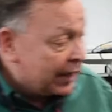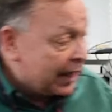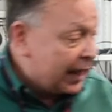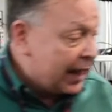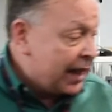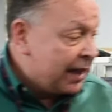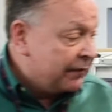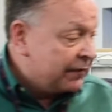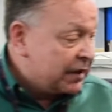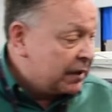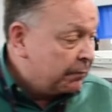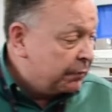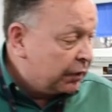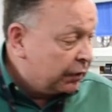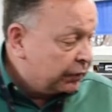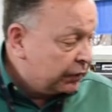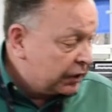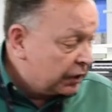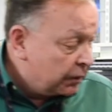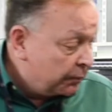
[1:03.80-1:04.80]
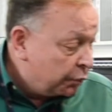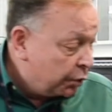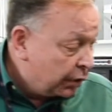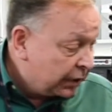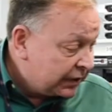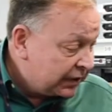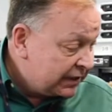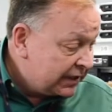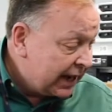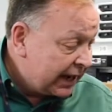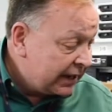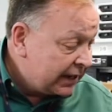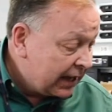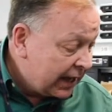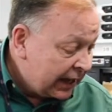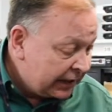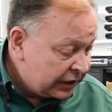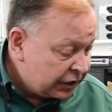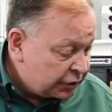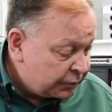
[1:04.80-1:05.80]
We had to have the ability to put
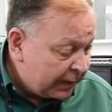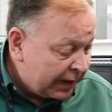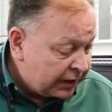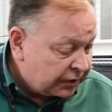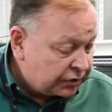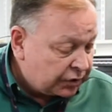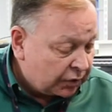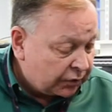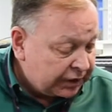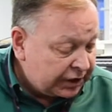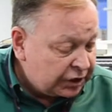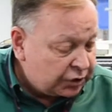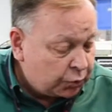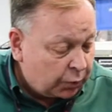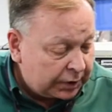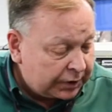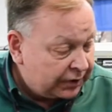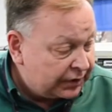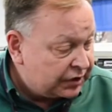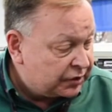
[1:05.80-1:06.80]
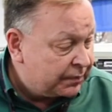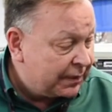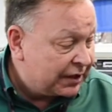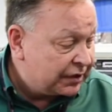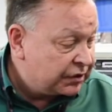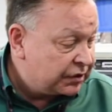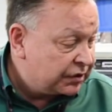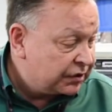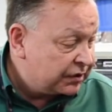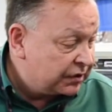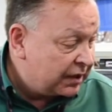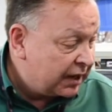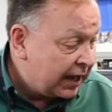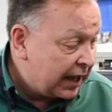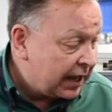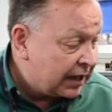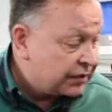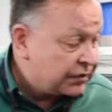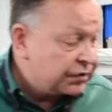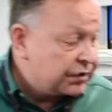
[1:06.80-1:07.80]
data on each bench. So each one of these benches
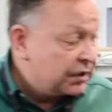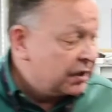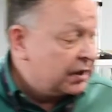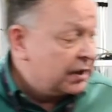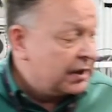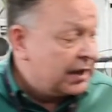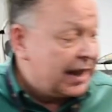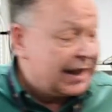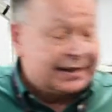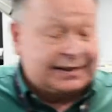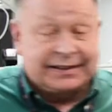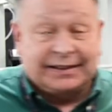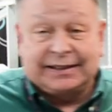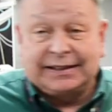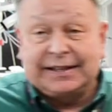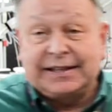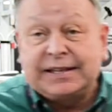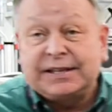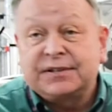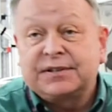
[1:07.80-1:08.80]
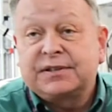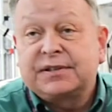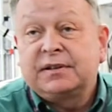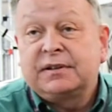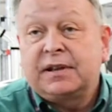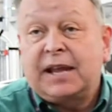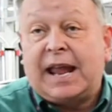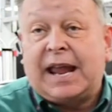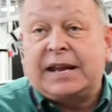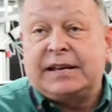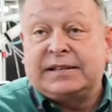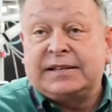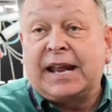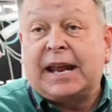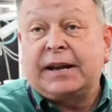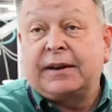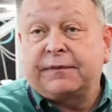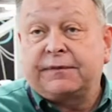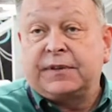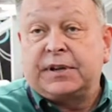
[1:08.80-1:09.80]
has at least
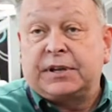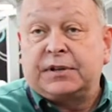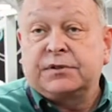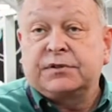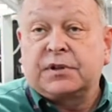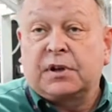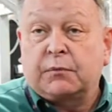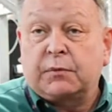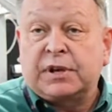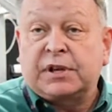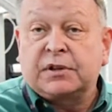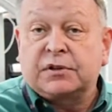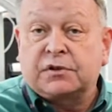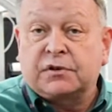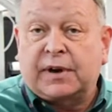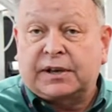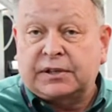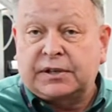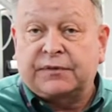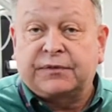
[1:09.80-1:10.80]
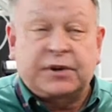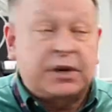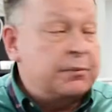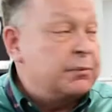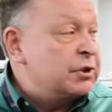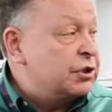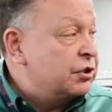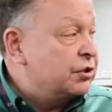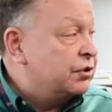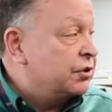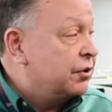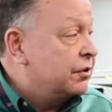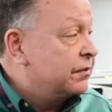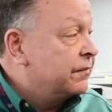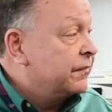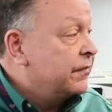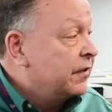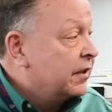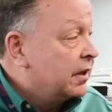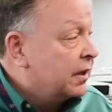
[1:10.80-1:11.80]
8 data feeds that we can direct different images
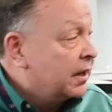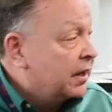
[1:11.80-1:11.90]
to.